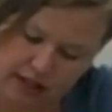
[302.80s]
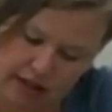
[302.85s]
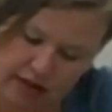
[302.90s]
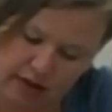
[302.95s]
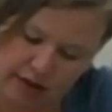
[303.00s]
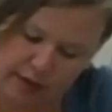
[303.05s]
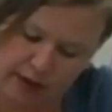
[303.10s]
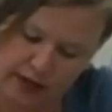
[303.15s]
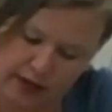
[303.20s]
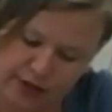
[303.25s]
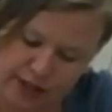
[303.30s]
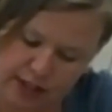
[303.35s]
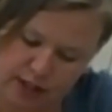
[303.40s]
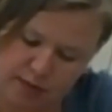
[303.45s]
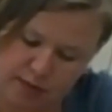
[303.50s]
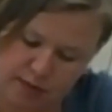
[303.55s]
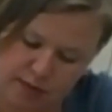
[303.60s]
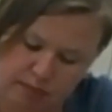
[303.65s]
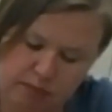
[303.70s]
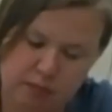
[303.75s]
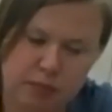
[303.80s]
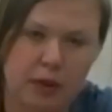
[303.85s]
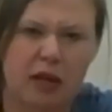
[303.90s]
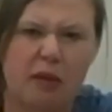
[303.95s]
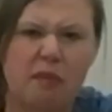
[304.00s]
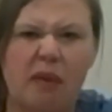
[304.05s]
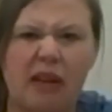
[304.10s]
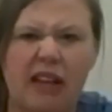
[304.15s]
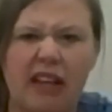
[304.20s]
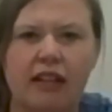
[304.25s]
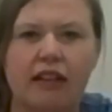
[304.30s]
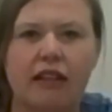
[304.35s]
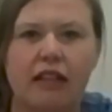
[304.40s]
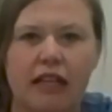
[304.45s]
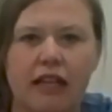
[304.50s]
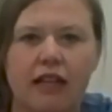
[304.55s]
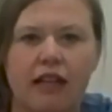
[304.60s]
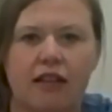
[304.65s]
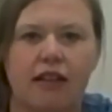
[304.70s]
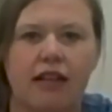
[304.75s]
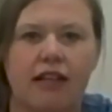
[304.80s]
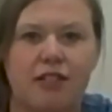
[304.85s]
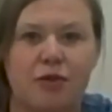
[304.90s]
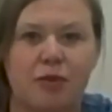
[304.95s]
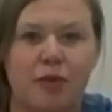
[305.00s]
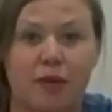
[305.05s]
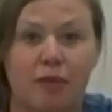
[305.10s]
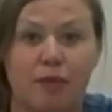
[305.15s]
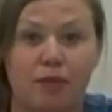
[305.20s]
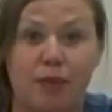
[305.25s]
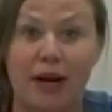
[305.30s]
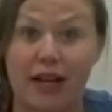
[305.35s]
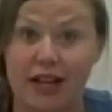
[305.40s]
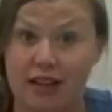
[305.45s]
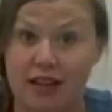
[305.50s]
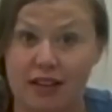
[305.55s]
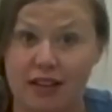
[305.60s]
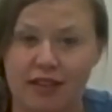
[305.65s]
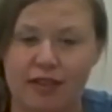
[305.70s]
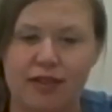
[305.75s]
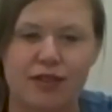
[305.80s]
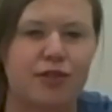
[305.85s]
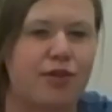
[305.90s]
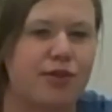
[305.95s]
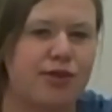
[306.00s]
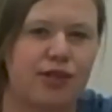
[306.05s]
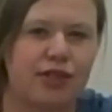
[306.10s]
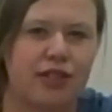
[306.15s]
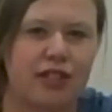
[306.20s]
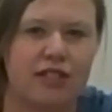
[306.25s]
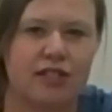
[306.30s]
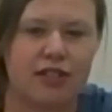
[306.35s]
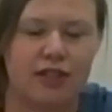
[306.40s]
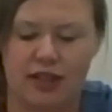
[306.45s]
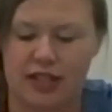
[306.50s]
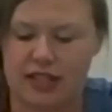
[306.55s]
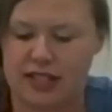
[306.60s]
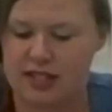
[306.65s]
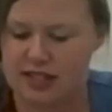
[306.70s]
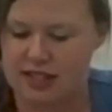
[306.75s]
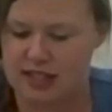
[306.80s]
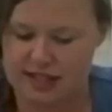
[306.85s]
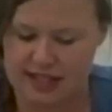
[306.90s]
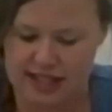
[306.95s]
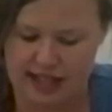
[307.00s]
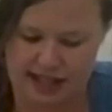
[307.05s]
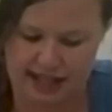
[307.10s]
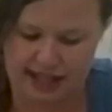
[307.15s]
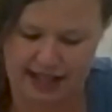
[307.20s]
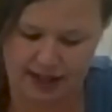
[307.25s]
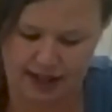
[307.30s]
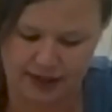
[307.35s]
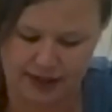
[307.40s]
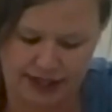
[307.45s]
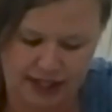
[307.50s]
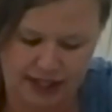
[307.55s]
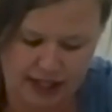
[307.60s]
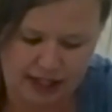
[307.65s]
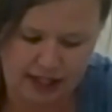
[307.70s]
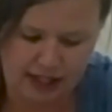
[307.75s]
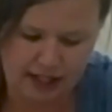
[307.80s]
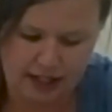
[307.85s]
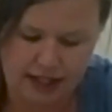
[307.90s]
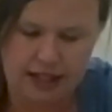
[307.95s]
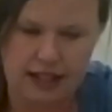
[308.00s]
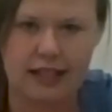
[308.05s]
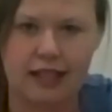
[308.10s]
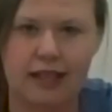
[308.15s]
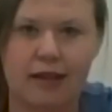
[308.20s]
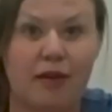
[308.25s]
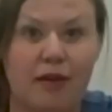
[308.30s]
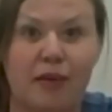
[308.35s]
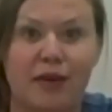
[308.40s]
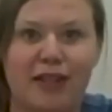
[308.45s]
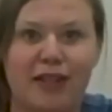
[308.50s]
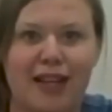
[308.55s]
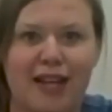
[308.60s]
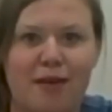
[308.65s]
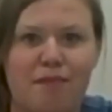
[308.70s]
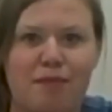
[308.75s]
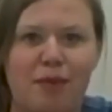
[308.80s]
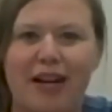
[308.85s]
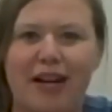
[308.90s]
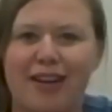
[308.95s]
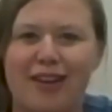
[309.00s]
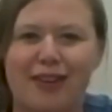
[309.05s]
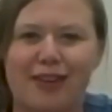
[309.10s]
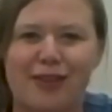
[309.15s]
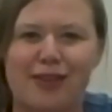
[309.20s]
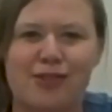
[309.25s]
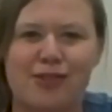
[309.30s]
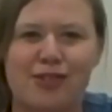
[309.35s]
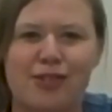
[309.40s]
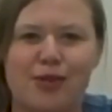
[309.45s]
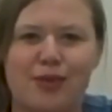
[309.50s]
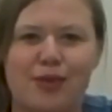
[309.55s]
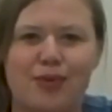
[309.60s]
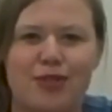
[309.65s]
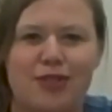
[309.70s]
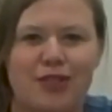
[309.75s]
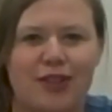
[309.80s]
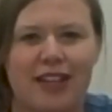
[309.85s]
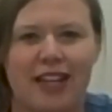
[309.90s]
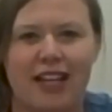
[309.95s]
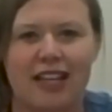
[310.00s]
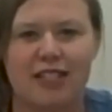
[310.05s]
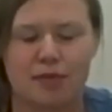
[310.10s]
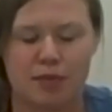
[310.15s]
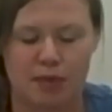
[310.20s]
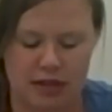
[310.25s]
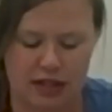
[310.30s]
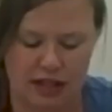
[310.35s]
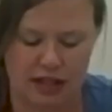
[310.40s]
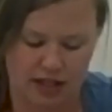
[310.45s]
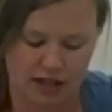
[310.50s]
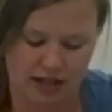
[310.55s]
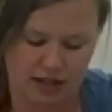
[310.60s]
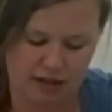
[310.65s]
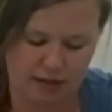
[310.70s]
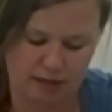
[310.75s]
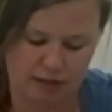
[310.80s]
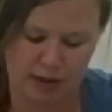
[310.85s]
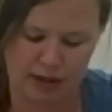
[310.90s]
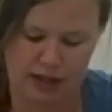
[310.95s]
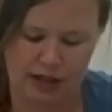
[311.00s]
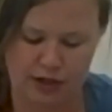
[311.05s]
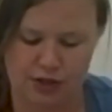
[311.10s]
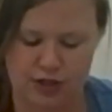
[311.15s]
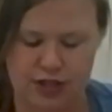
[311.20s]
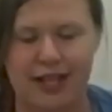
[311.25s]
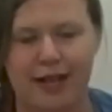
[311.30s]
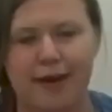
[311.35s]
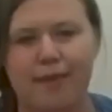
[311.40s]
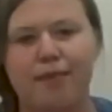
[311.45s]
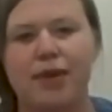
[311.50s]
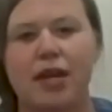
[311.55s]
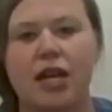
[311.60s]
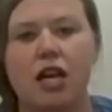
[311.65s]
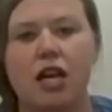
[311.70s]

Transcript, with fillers: Although I dress pretty plainly, I like to wear bright colors usually so I stand out uh, I really like bright colored shoes, so that's pretty pretty interesting.